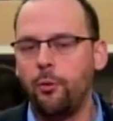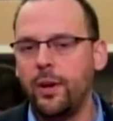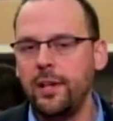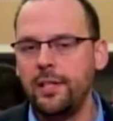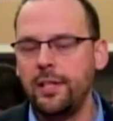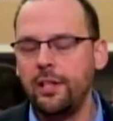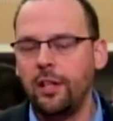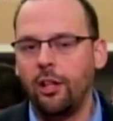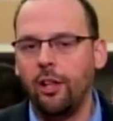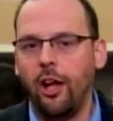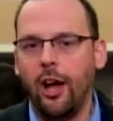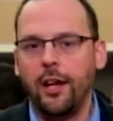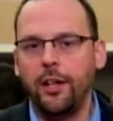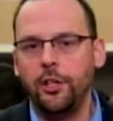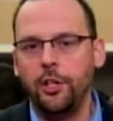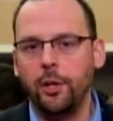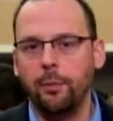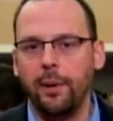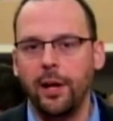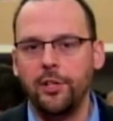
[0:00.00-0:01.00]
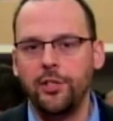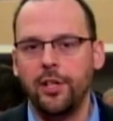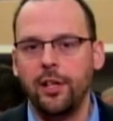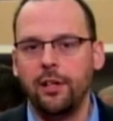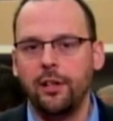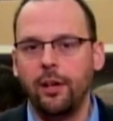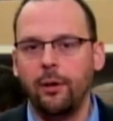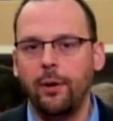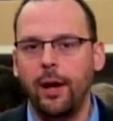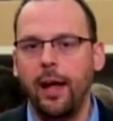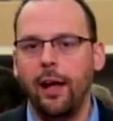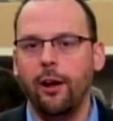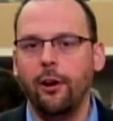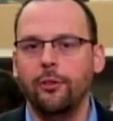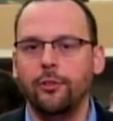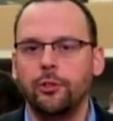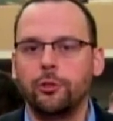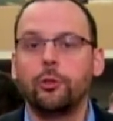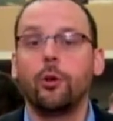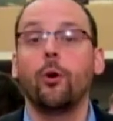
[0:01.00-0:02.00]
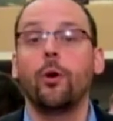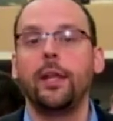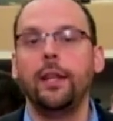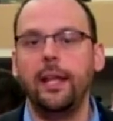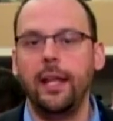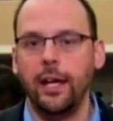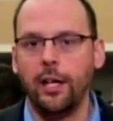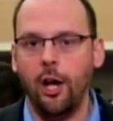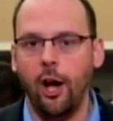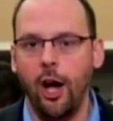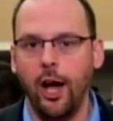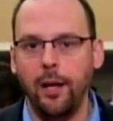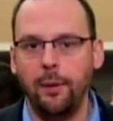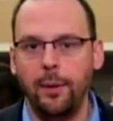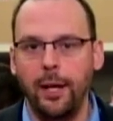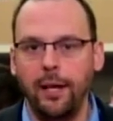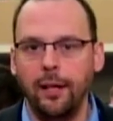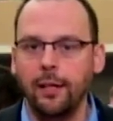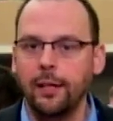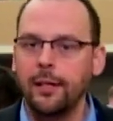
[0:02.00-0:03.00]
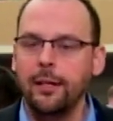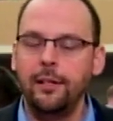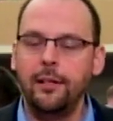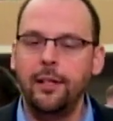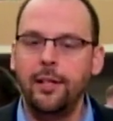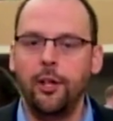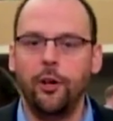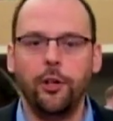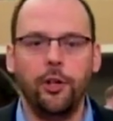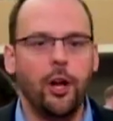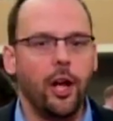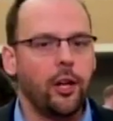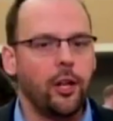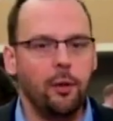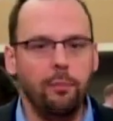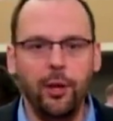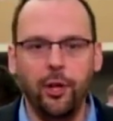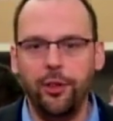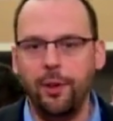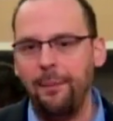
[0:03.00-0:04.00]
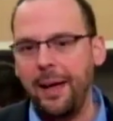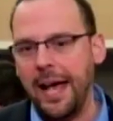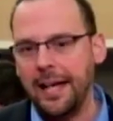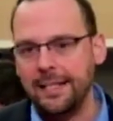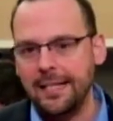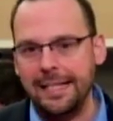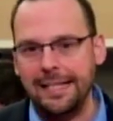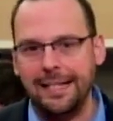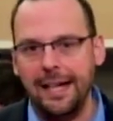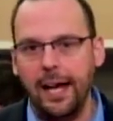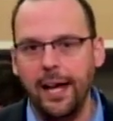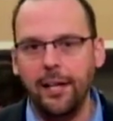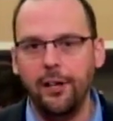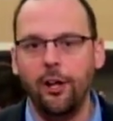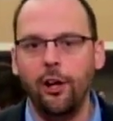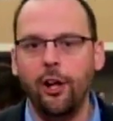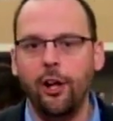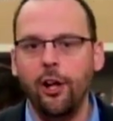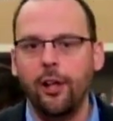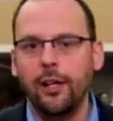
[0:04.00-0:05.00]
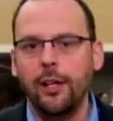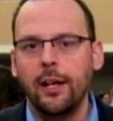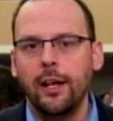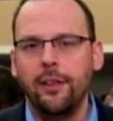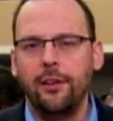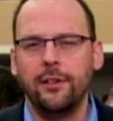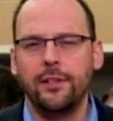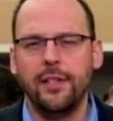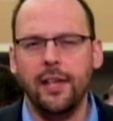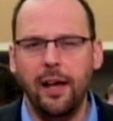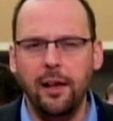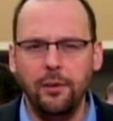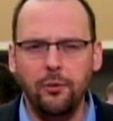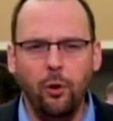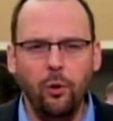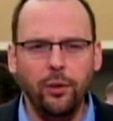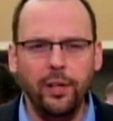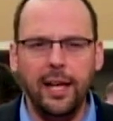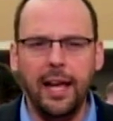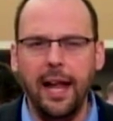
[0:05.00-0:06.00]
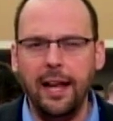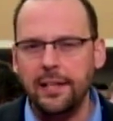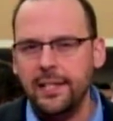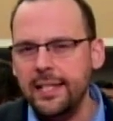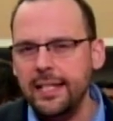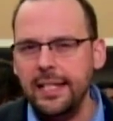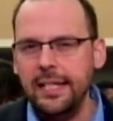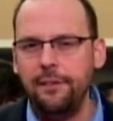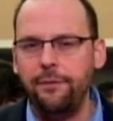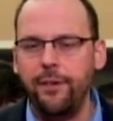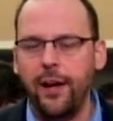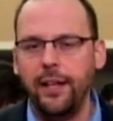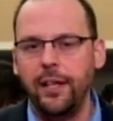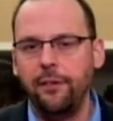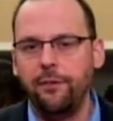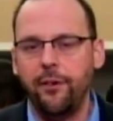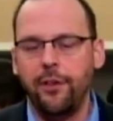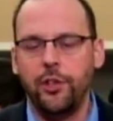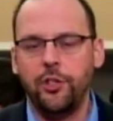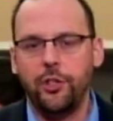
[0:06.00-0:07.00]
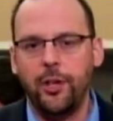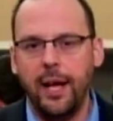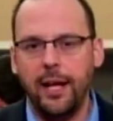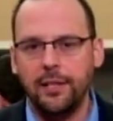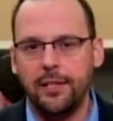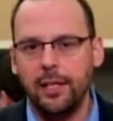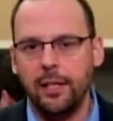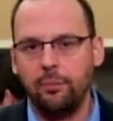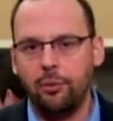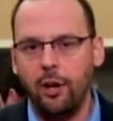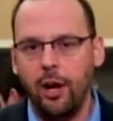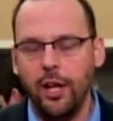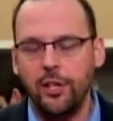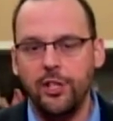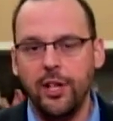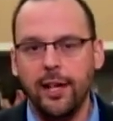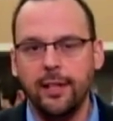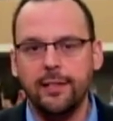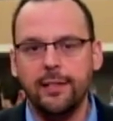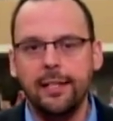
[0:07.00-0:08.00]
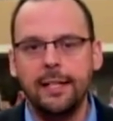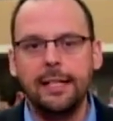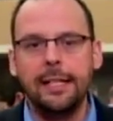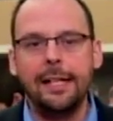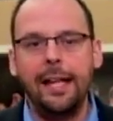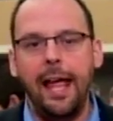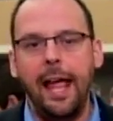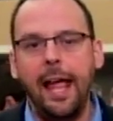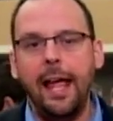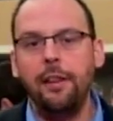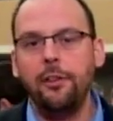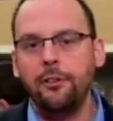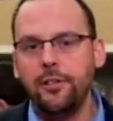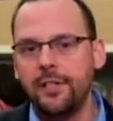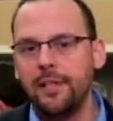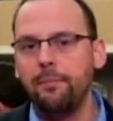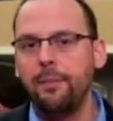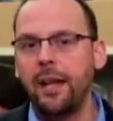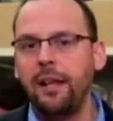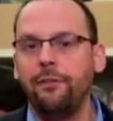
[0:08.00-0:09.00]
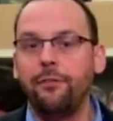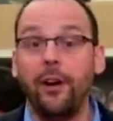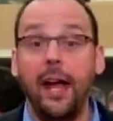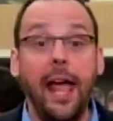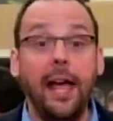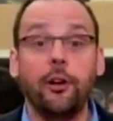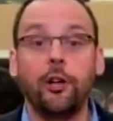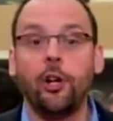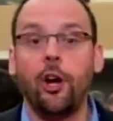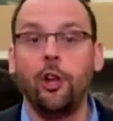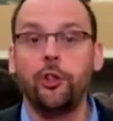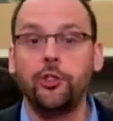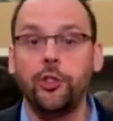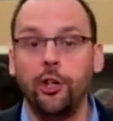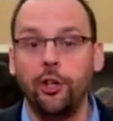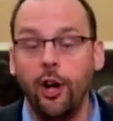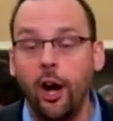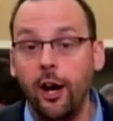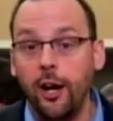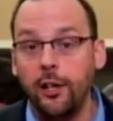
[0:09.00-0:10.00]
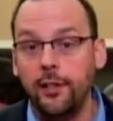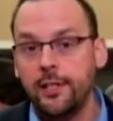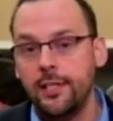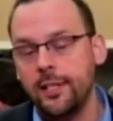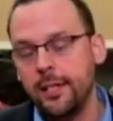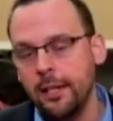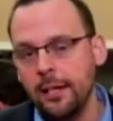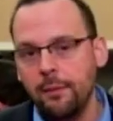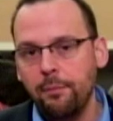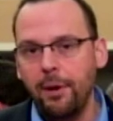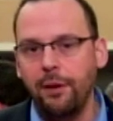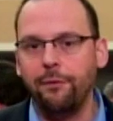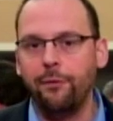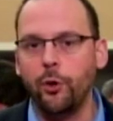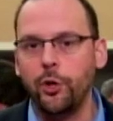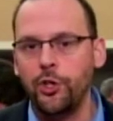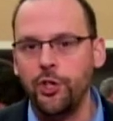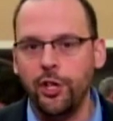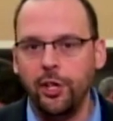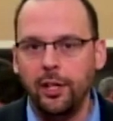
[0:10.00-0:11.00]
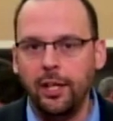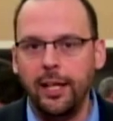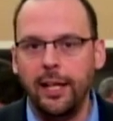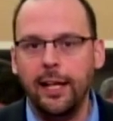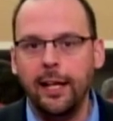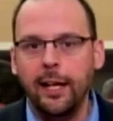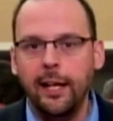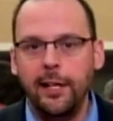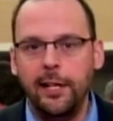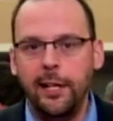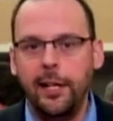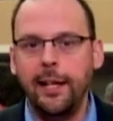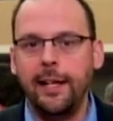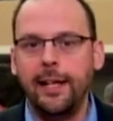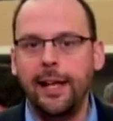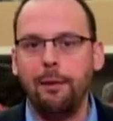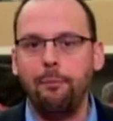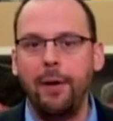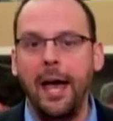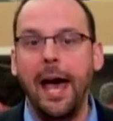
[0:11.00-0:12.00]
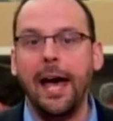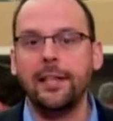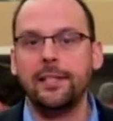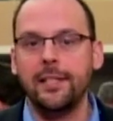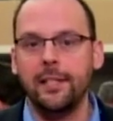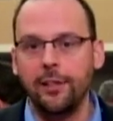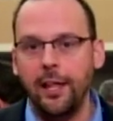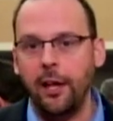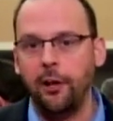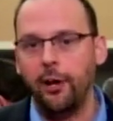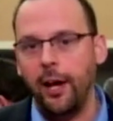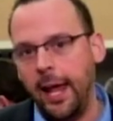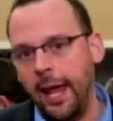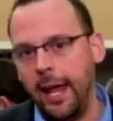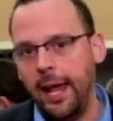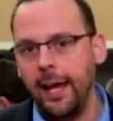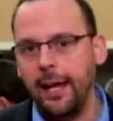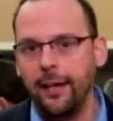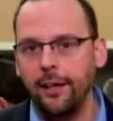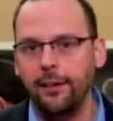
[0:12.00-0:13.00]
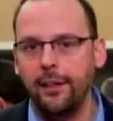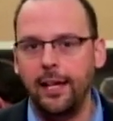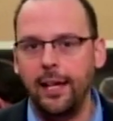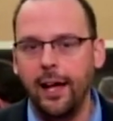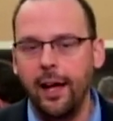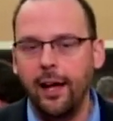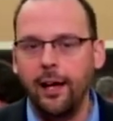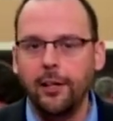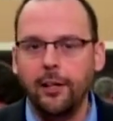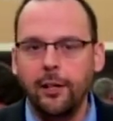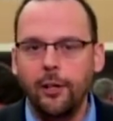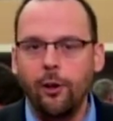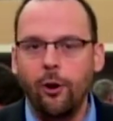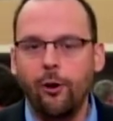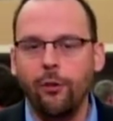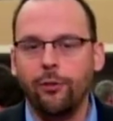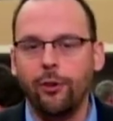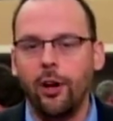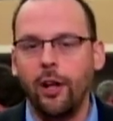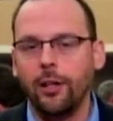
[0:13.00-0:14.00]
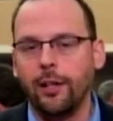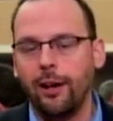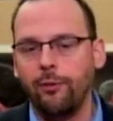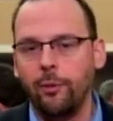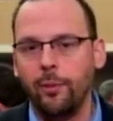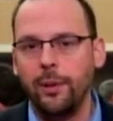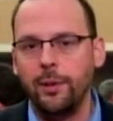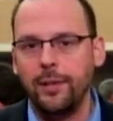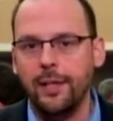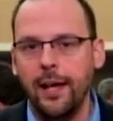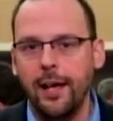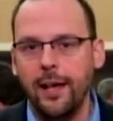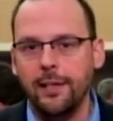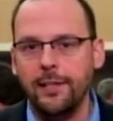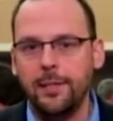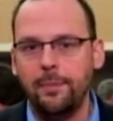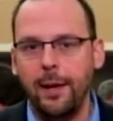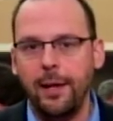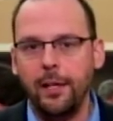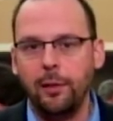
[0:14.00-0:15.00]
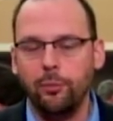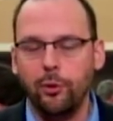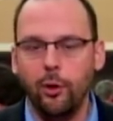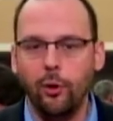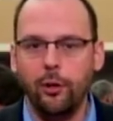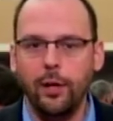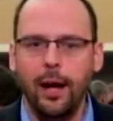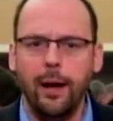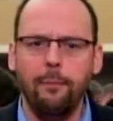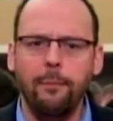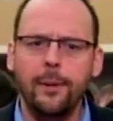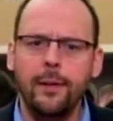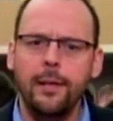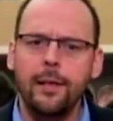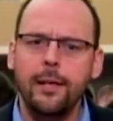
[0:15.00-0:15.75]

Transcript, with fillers: there wasn't a lot in your budget around growing the economy. You know, you're not going to build the Massey Tunnel. There's only kind of seed funding for the TransLink projects. And there's some money for agriculture and arts, but unfortunately, you didn't get past the letter A in the overall government spending program.